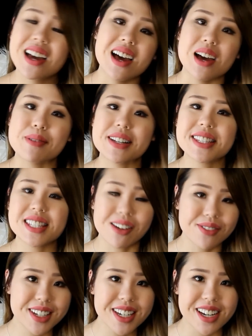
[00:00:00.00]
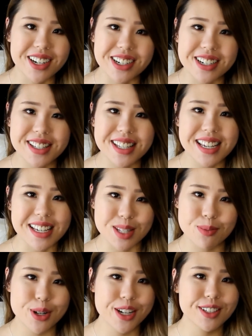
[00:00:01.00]
I mean, 70 years is
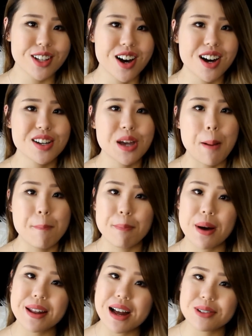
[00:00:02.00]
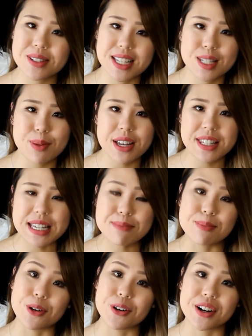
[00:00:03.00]
pretty long, but I was expecting
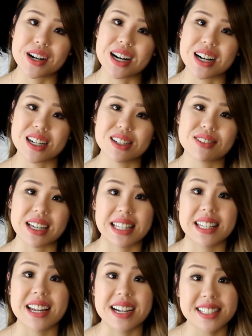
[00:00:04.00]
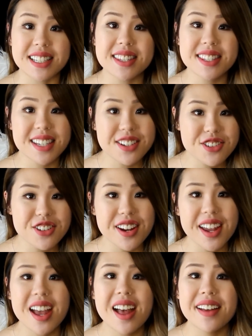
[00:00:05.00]
more of like the 19th
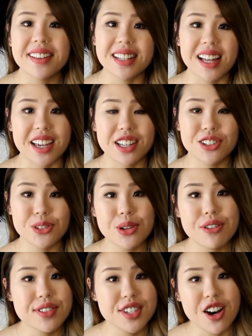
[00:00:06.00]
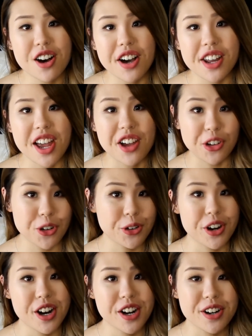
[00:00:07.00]
century, like Louis Vuitton and
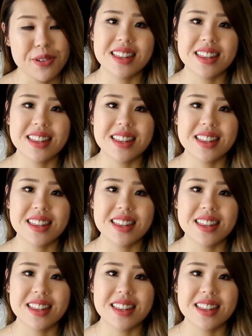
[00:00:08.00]
Goyard.